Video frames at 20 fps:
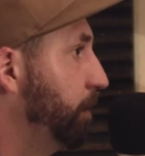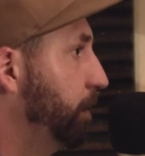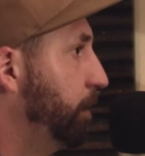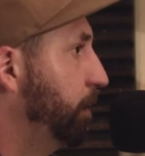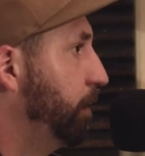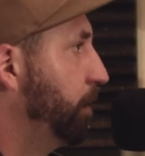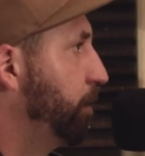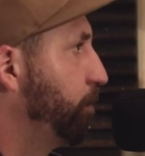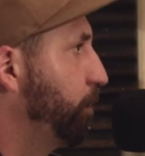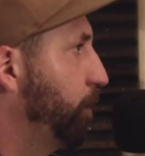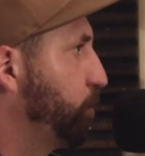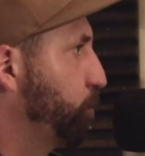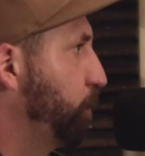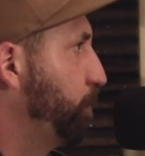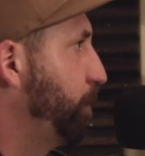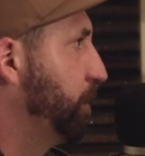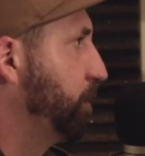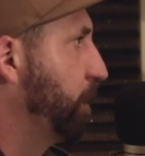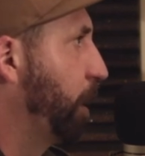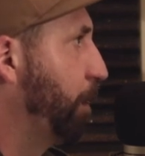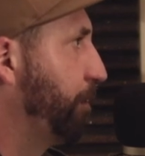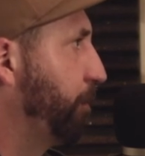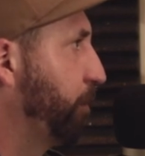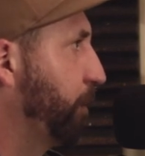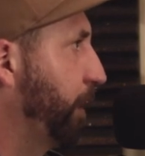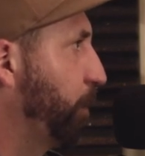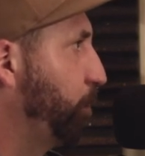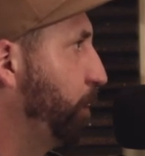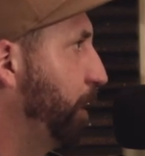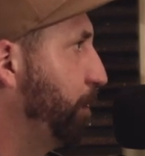Yeah. Which would be dope
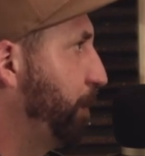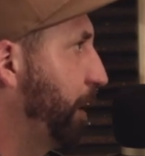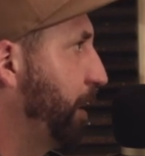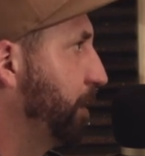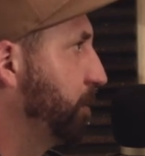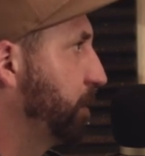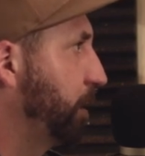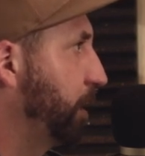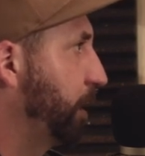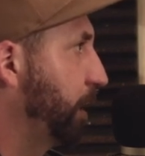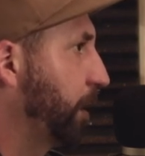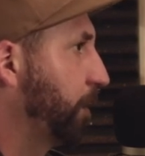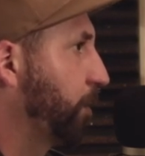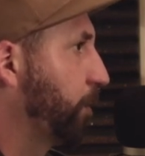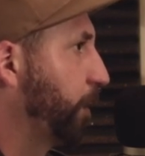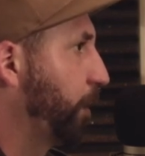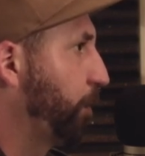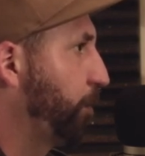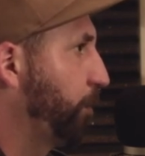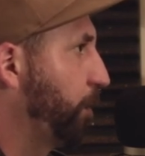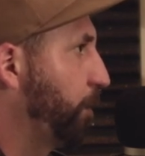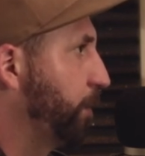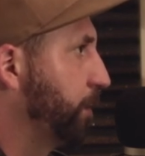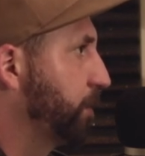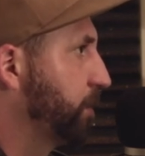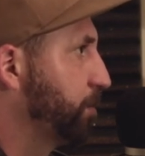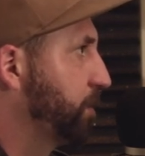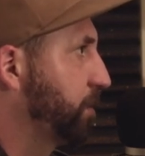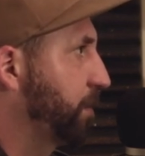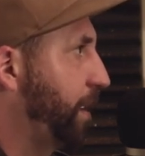for like wheat pasting or like
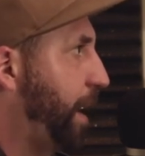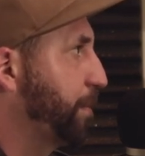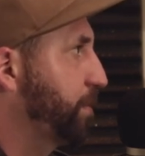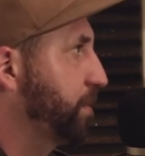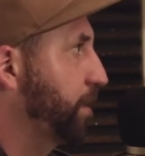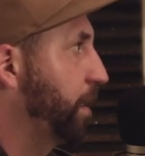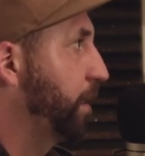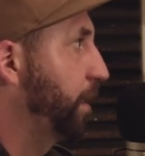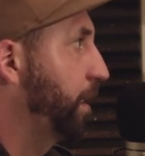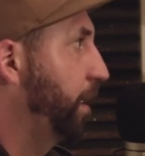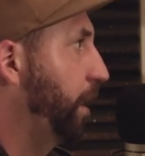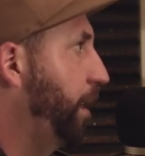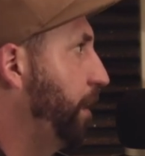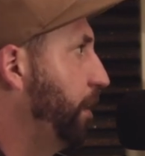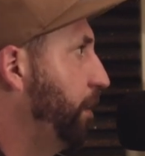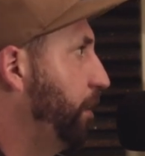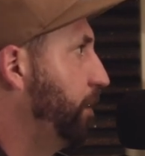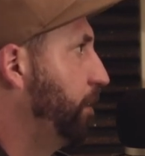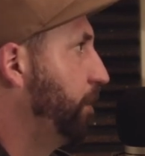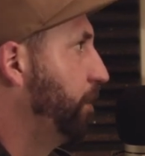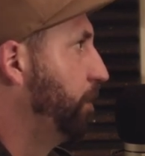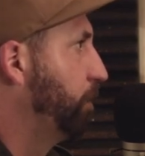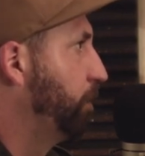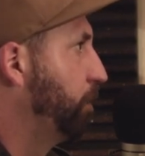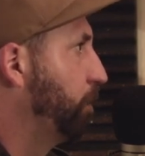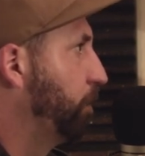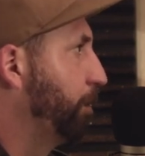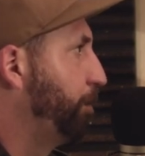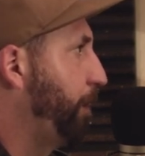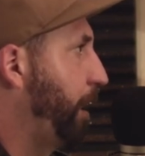throwing some slaps on it
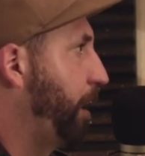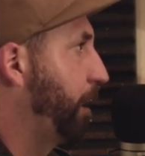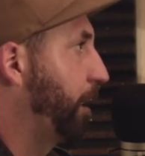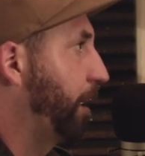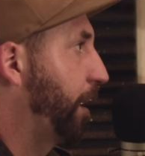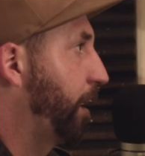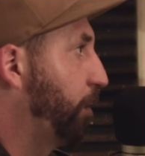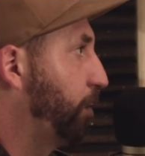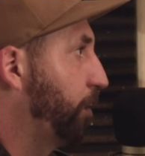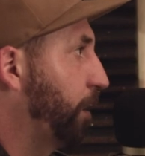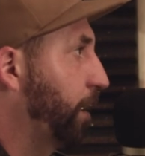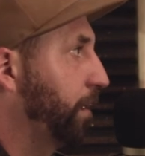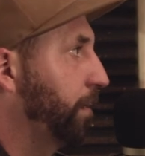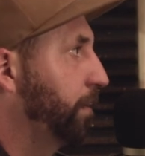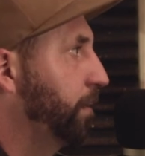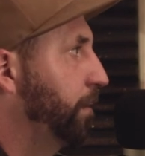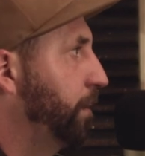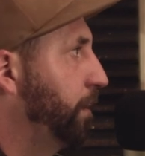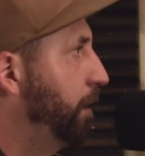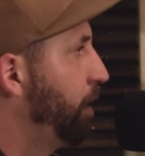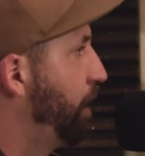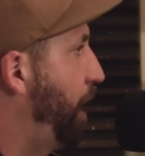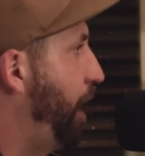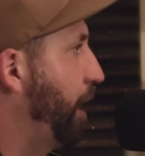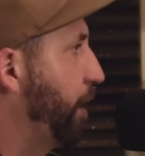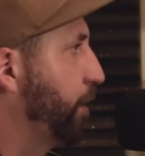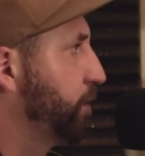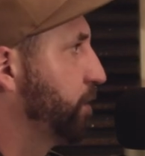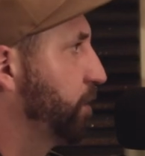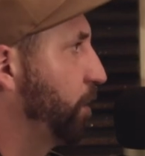or painting anything.
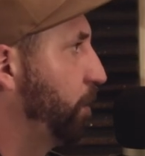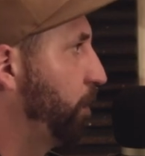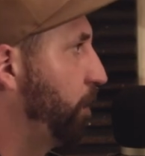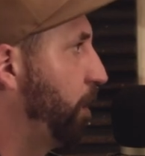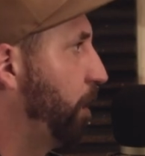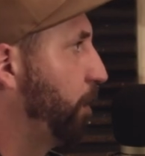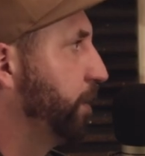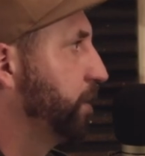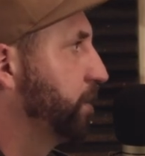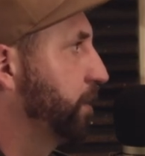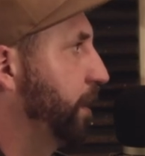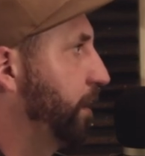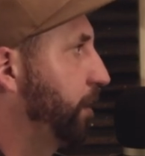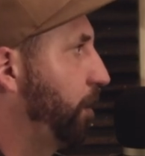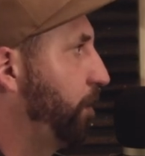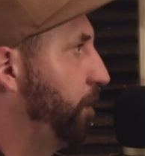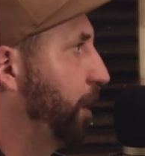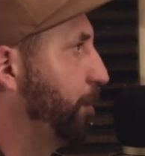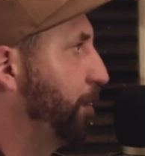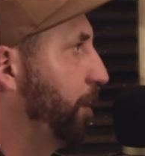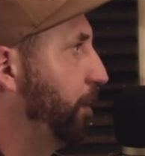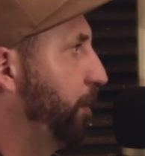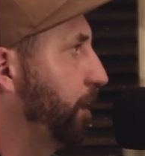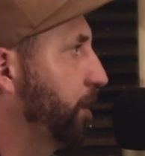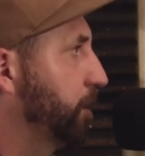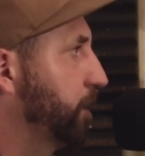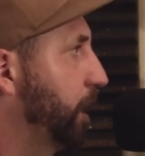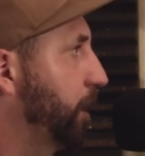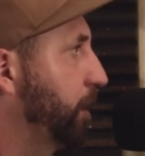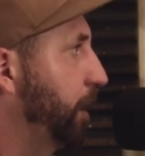I also always like to think about
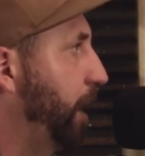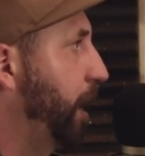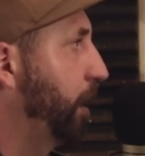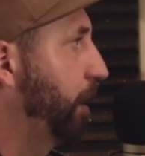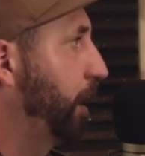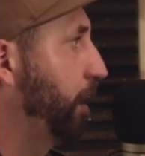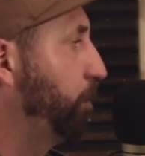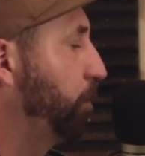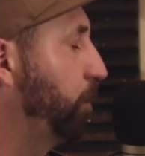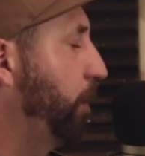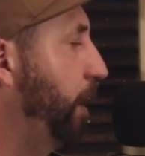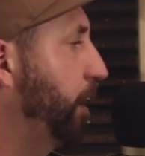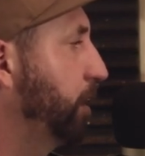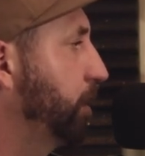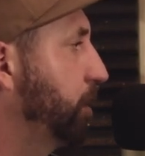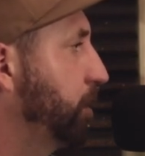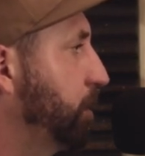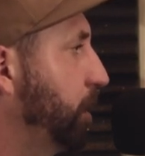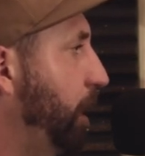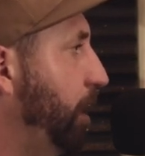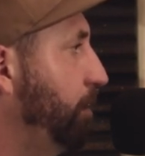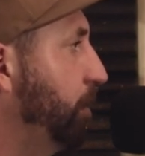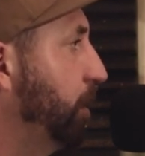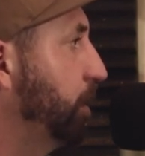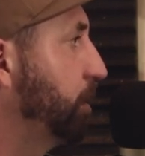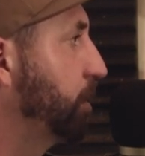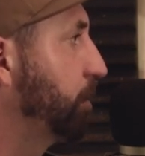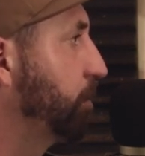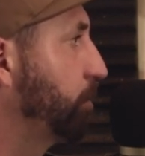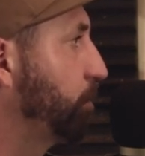things like that. Like, well, I could just save
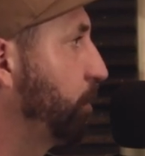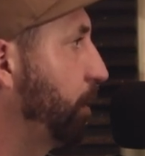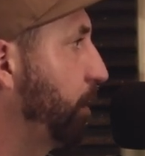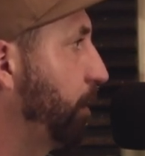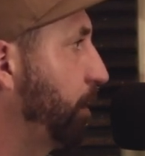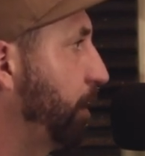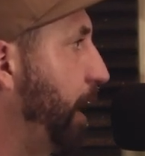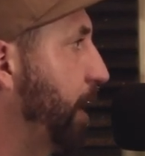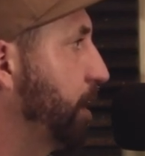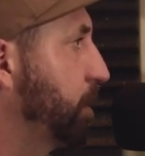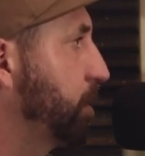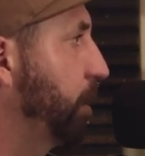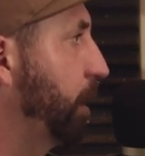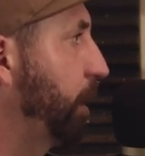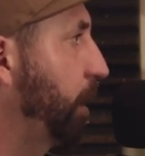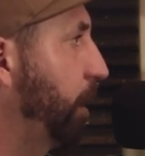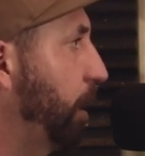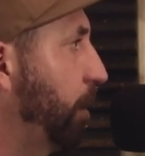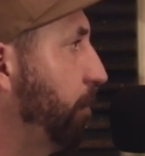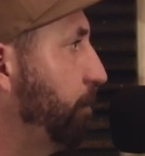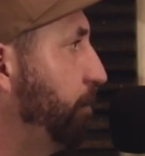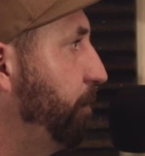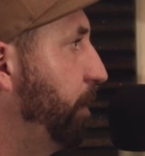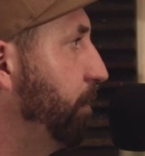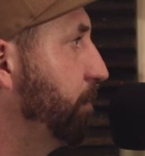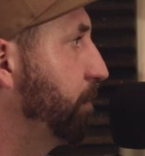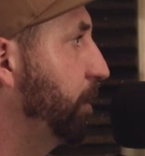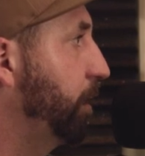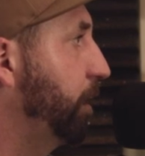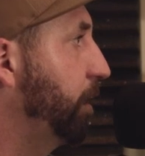these, and that's like a
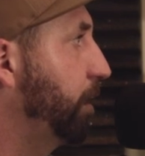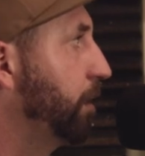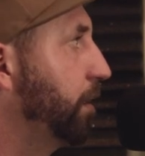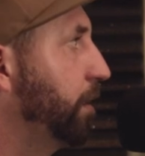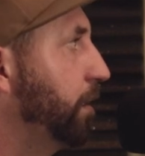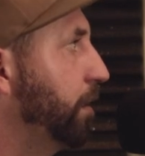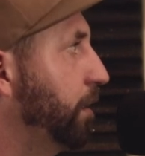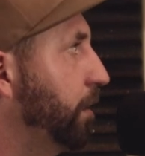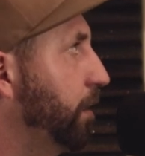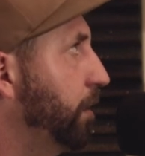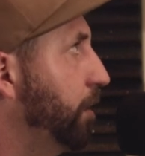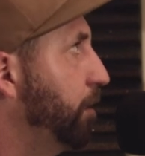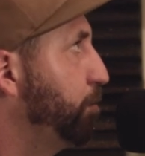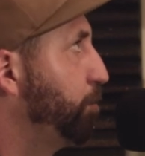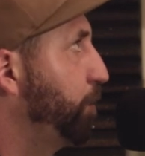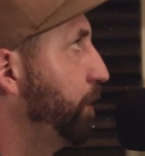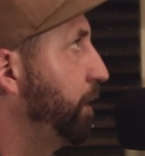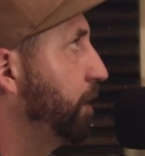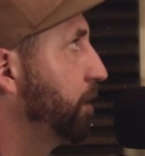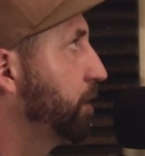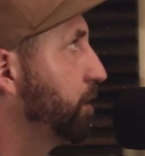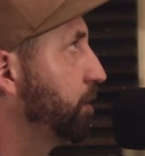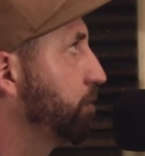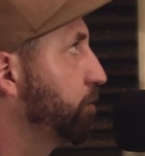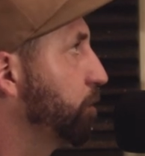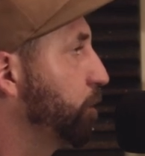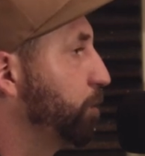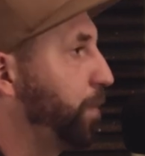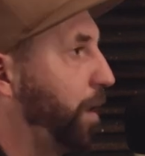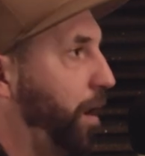50 piece
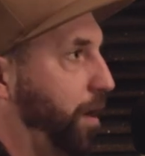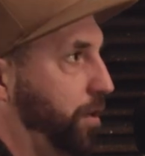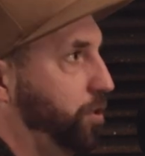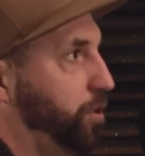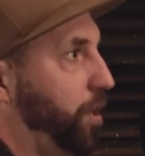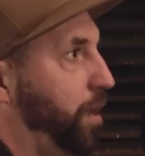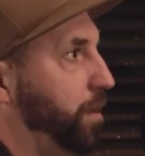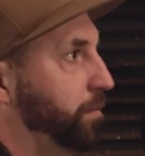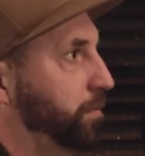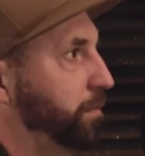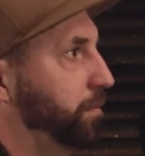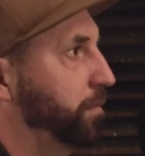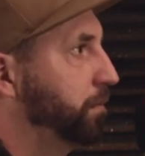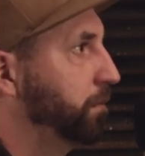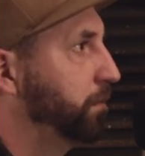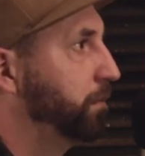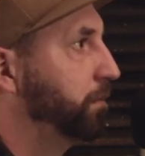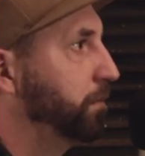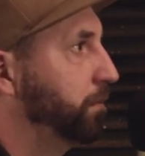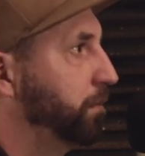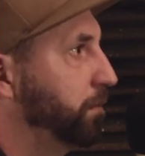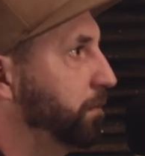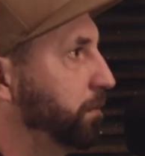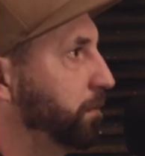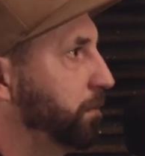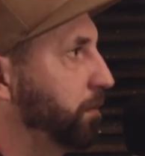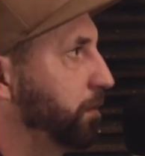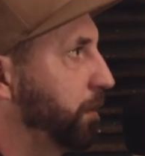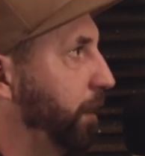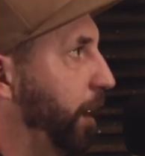group art show.
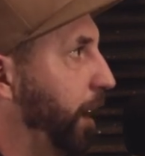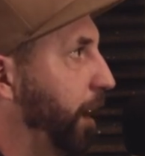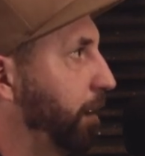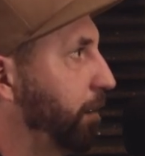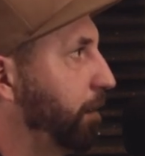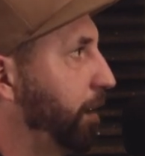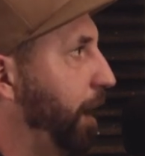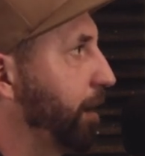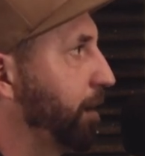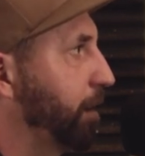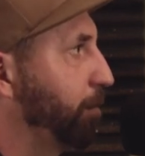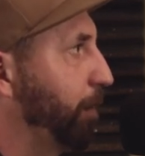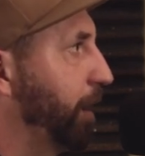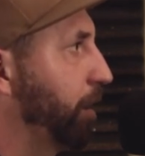Like, not yeah.